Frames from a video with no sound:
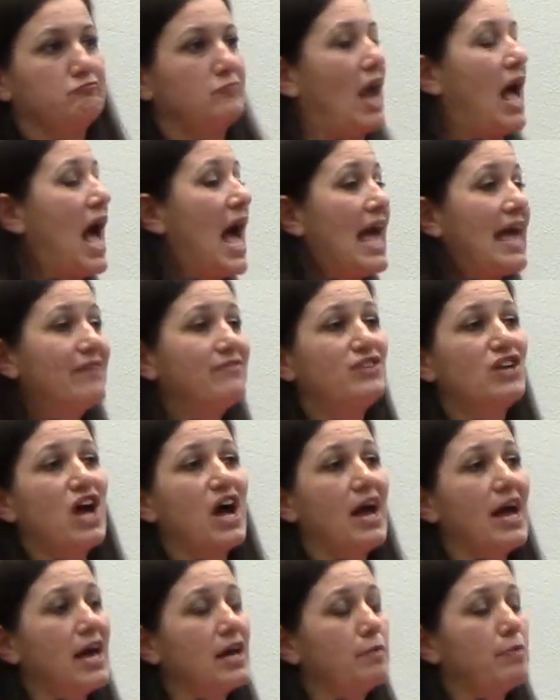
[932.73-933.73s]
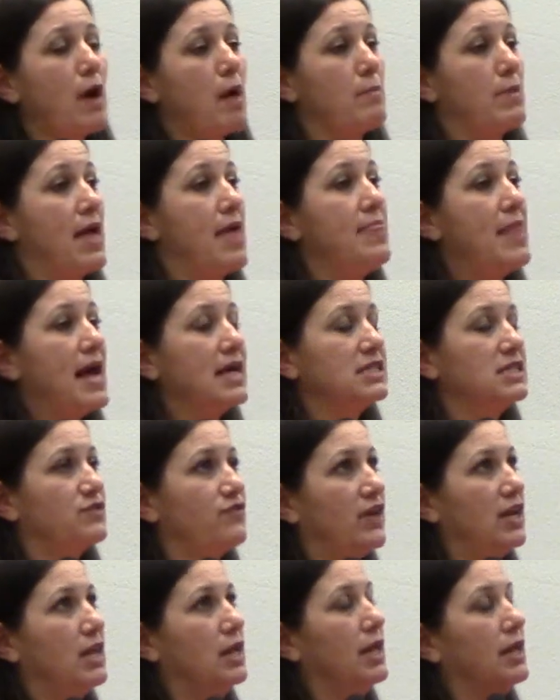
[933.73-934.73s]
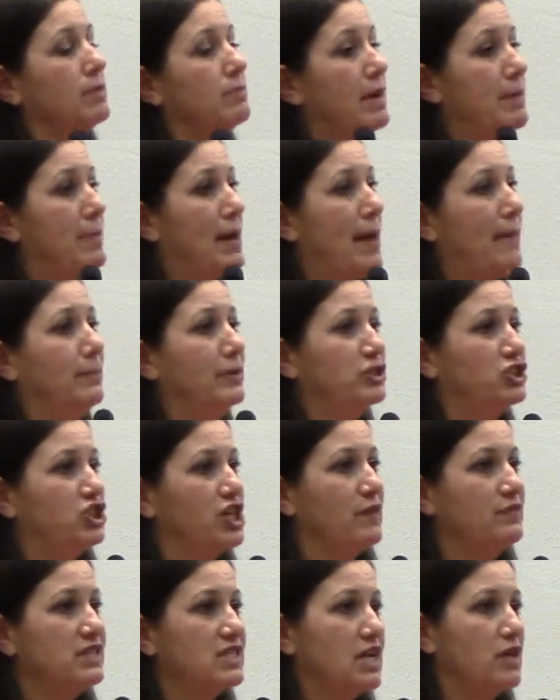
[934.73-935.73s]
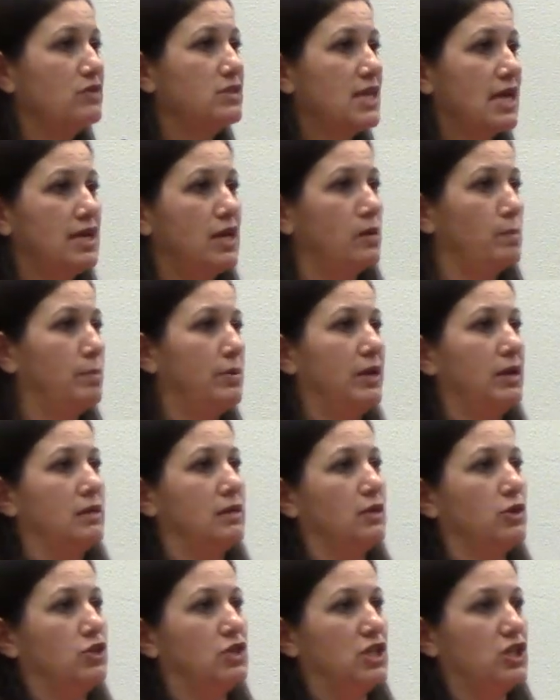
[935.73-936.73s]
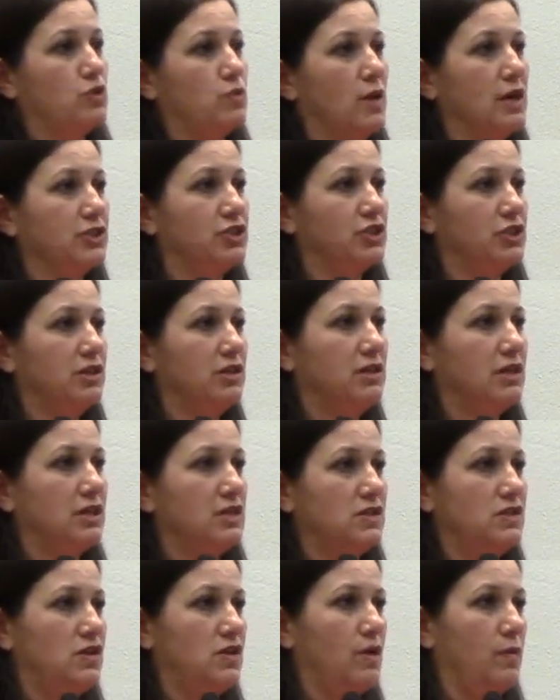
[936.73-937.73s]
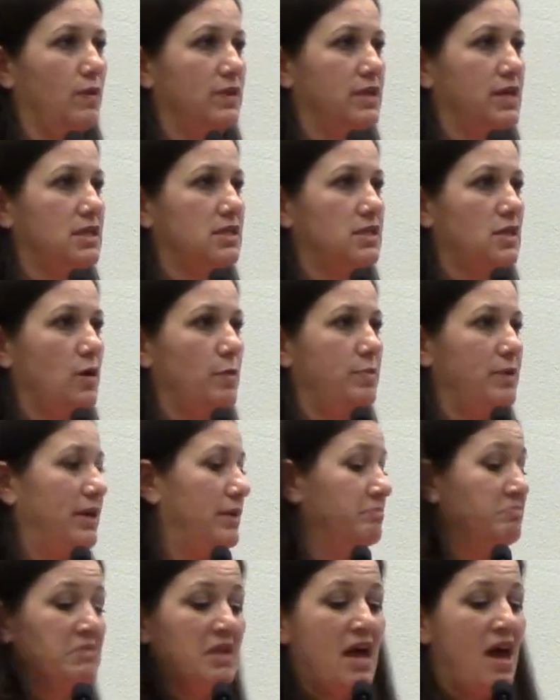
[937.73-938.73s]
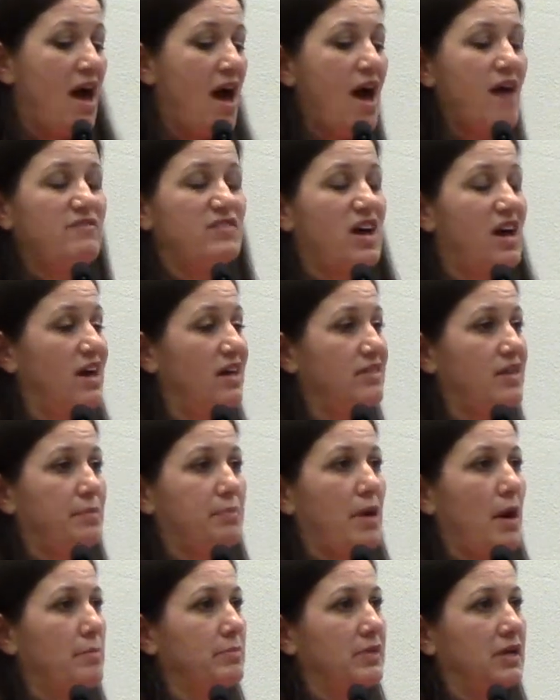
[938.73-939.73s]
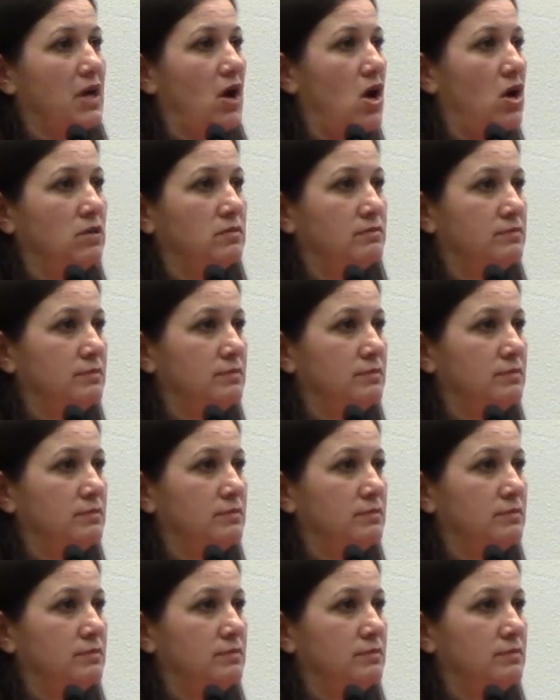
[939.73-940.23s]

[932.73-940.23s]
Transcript: I have not had a problem, and that's fine. Like my camper chest does. I don't put it in the dishwasher because you don't want that soapy. I have not had that problem at all.